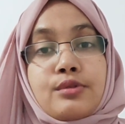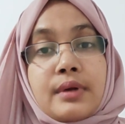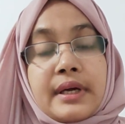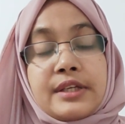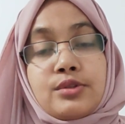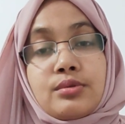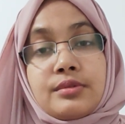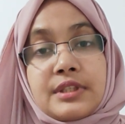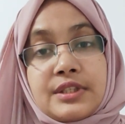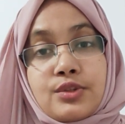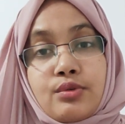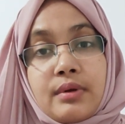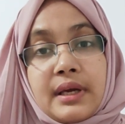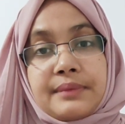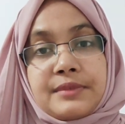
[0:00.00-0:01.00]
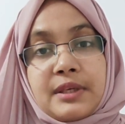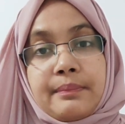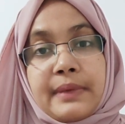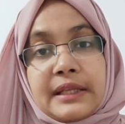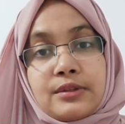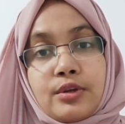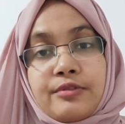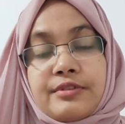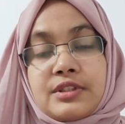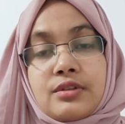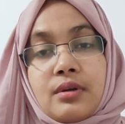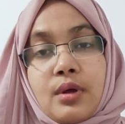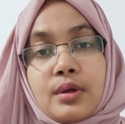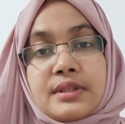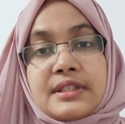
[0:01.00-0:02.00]
Try to describe the
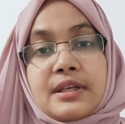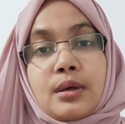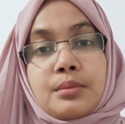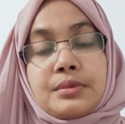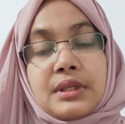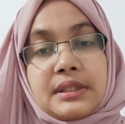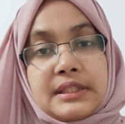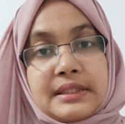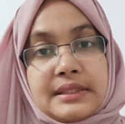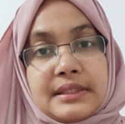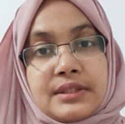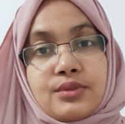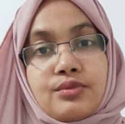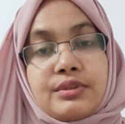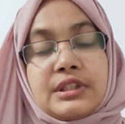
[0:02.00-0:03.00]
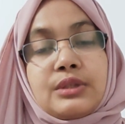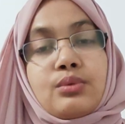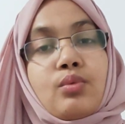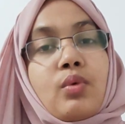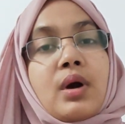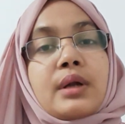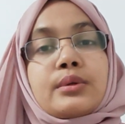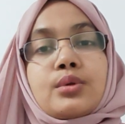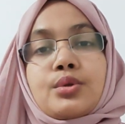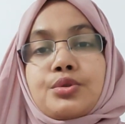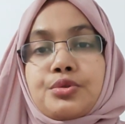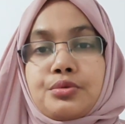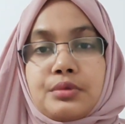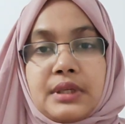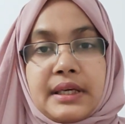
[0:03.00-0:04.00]
pathophysiology of the disease within 1 or
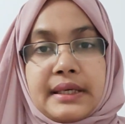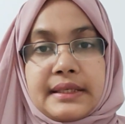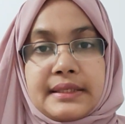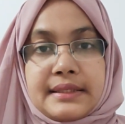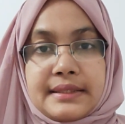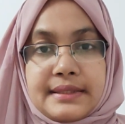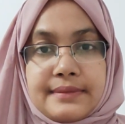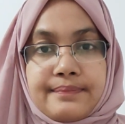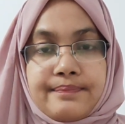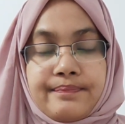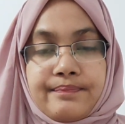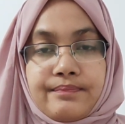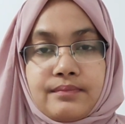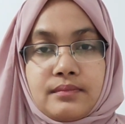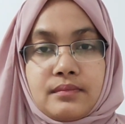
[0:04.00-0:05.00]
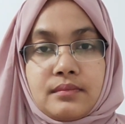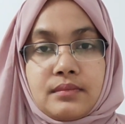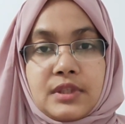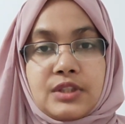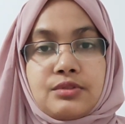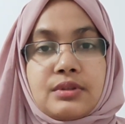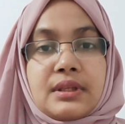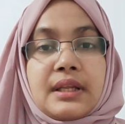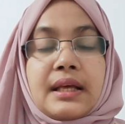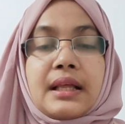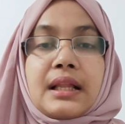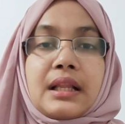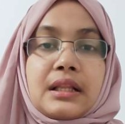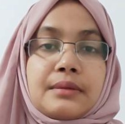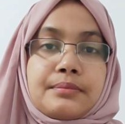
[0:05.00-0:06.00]
2 lines. It will
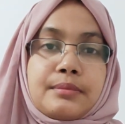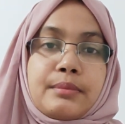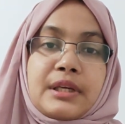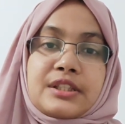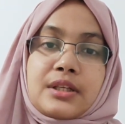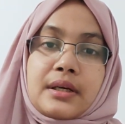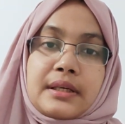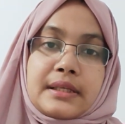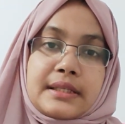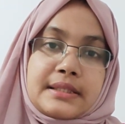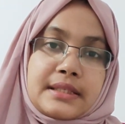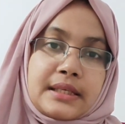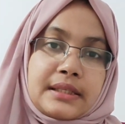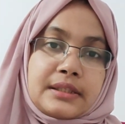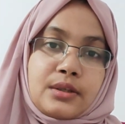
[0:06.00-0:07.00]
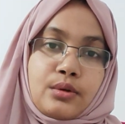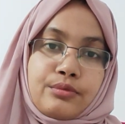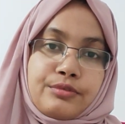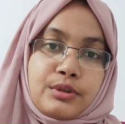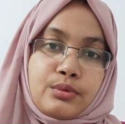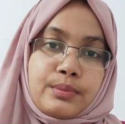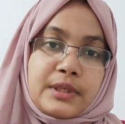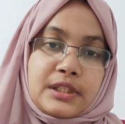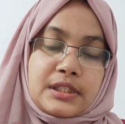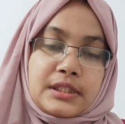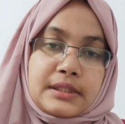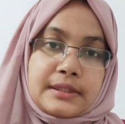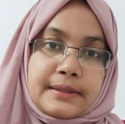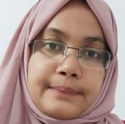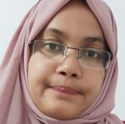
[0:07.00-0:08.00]
help better understanding of your
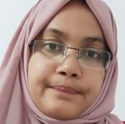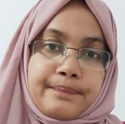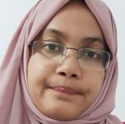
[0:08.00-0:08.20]
patient.